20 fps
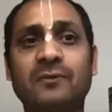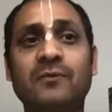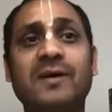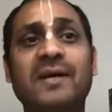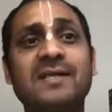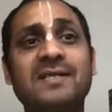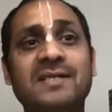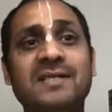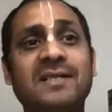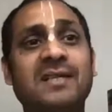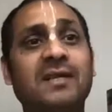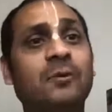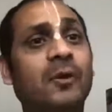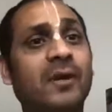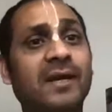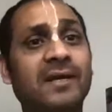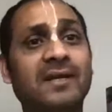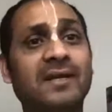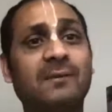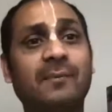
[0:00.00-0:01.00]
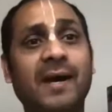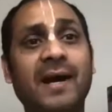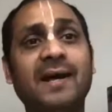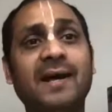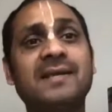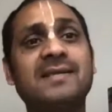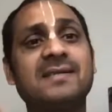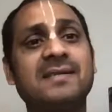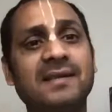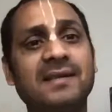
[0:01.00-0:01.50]
we can see that okay, the mind
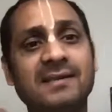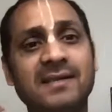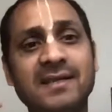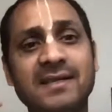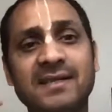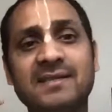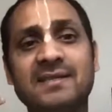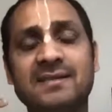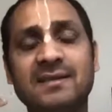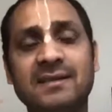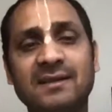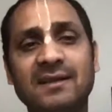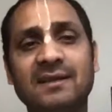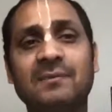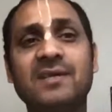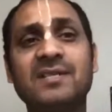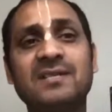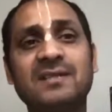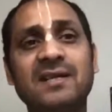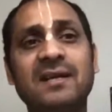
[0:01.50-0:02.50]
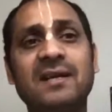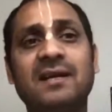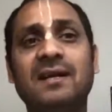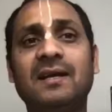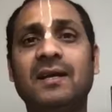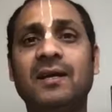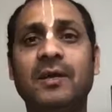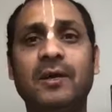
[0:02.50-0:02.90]
is intelligent, subtle, but still